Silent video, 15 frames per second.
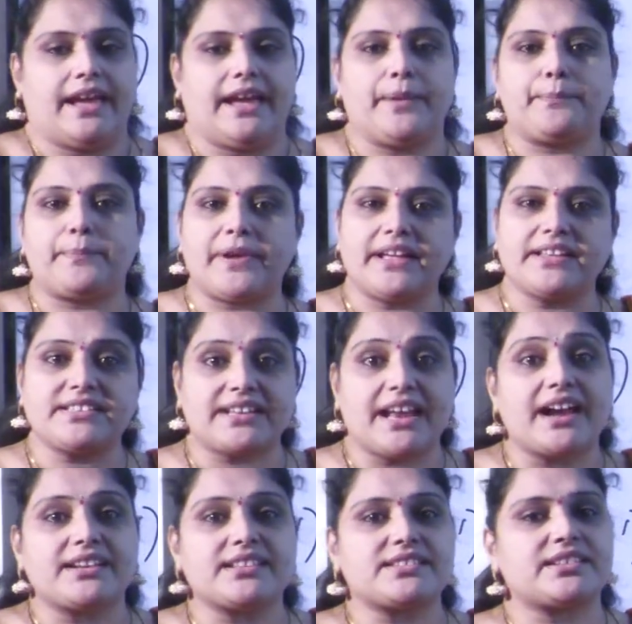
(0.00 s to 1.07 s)
apply
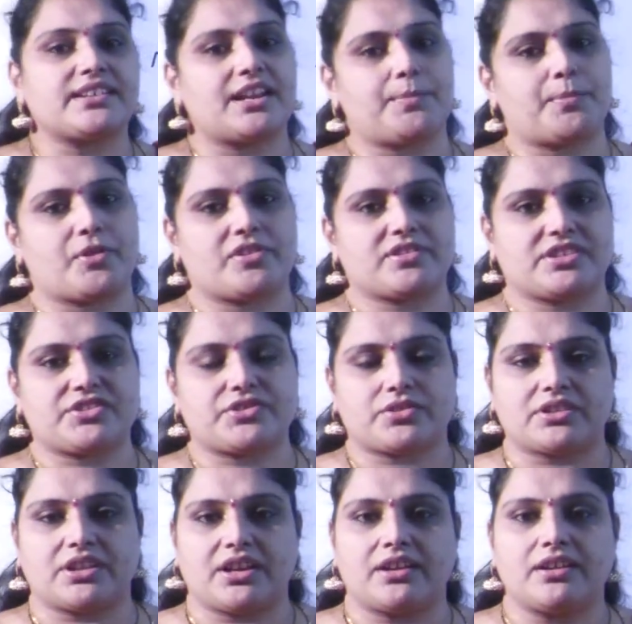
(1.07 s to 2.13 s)
statistical process
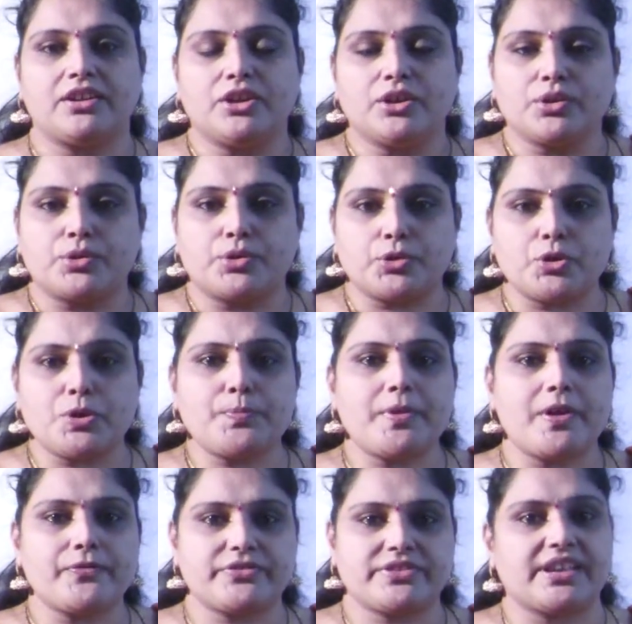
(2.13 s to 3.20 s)
to the group
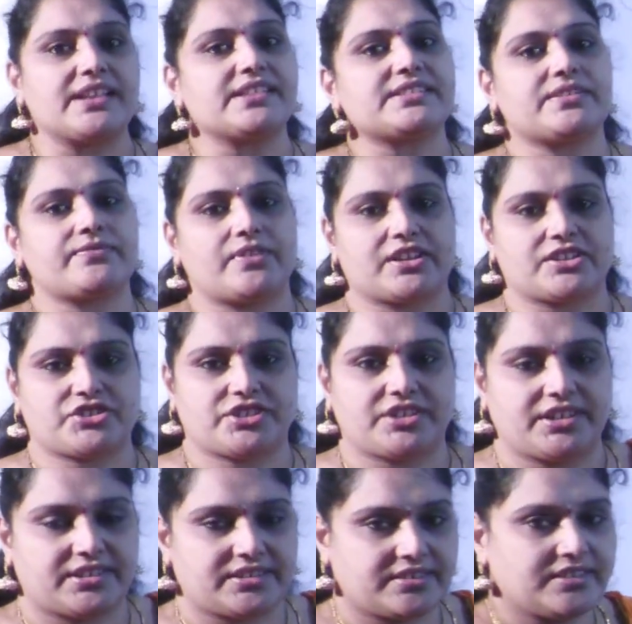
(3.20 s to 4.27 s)
of cells in worksheet.